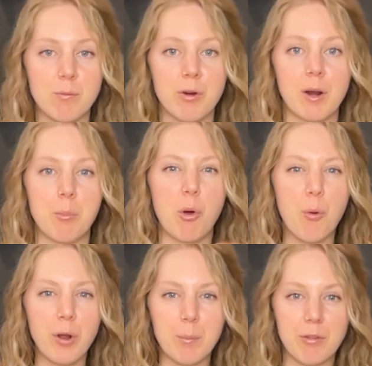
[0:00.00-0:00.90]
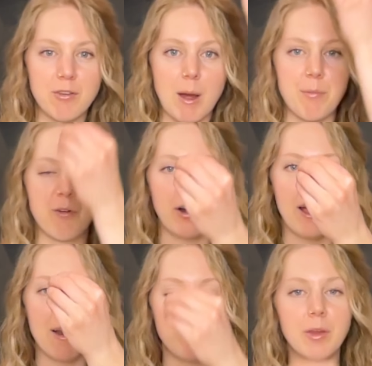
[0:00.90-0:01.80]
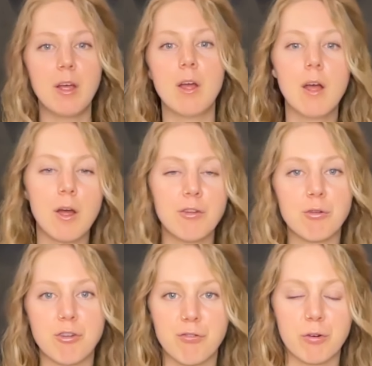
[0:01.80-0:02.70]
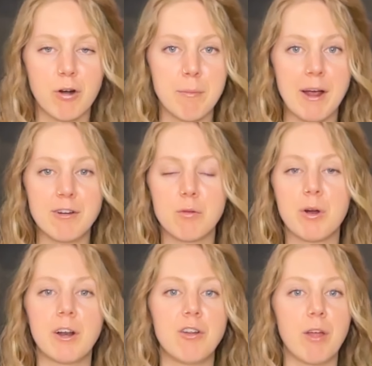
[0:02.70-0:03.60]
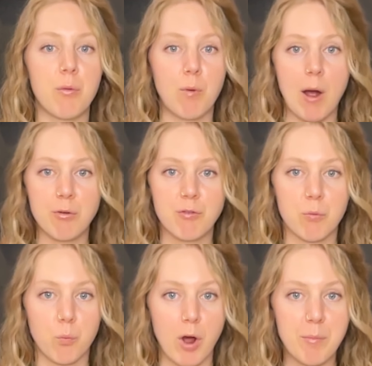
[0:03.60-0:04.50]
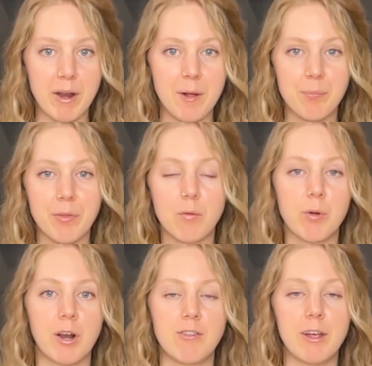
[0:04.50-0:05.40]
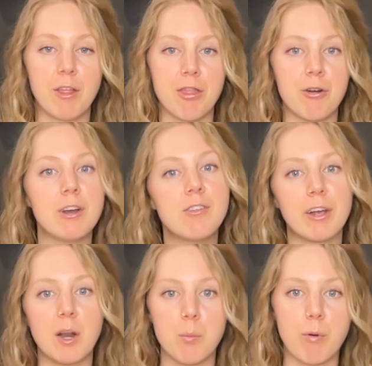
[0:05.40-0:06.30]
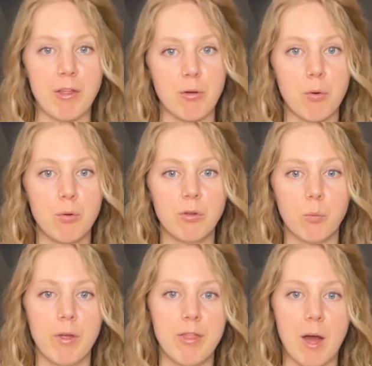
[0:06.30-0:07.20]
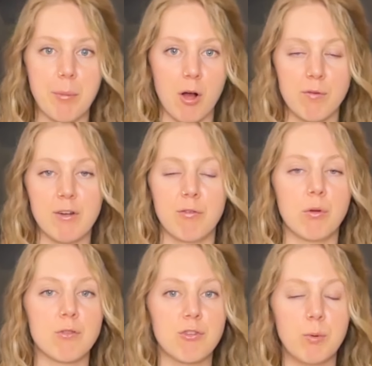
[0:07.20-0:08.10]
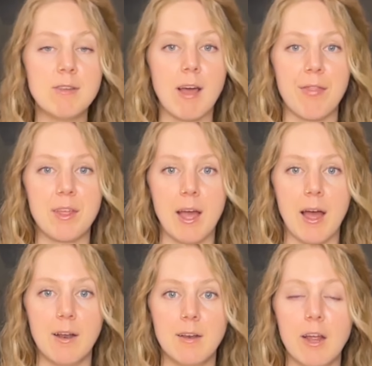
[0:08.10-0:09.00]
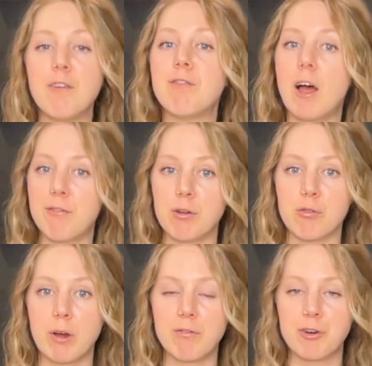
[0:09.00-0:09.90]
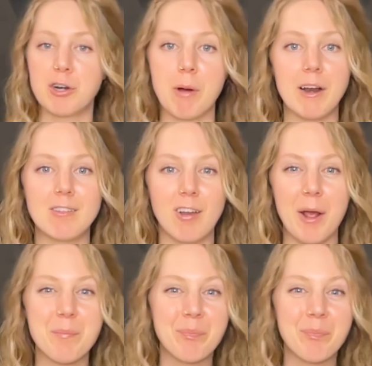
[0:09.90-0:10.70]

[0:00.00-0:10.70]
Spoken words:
We're gonna pull it up to the top of our head. So just for a reminder, we're gonna do that round for 1 minute. We're gonna take a 30-second breath hold with that pelvic floor squeeze at the end if that feels right for your body today.